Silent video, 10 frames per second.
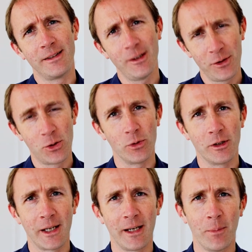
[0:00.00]
difficult
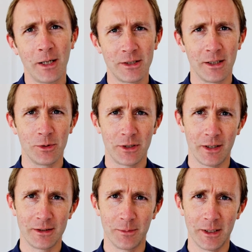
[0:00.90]
than they imagined it was
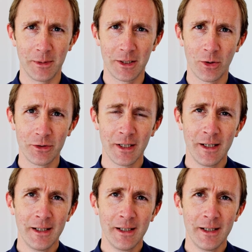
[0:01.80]
going to be, because